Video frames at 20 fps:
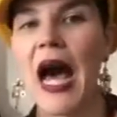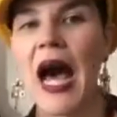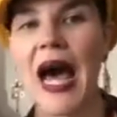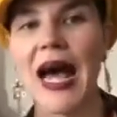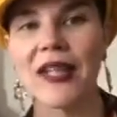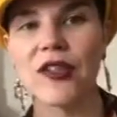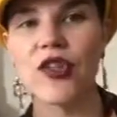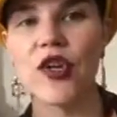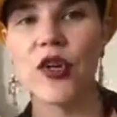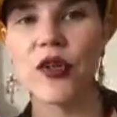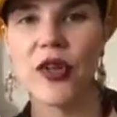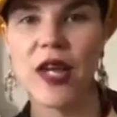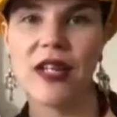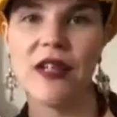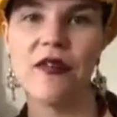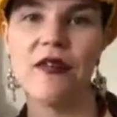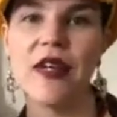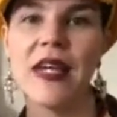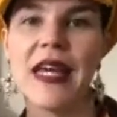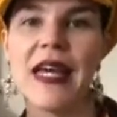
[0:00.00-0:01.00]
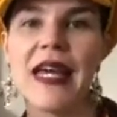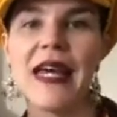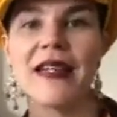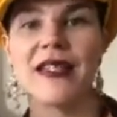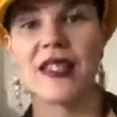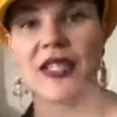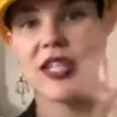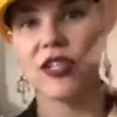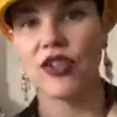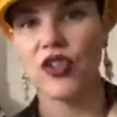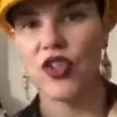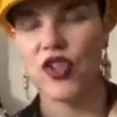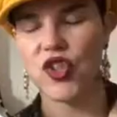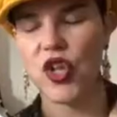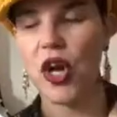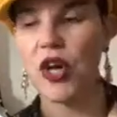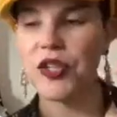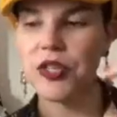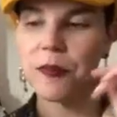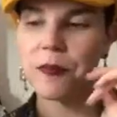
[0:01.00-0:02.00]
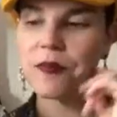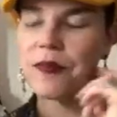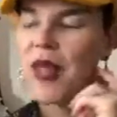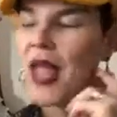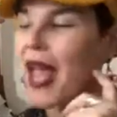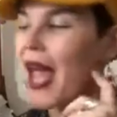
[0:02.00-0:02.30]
and her kind of ascent to stardom.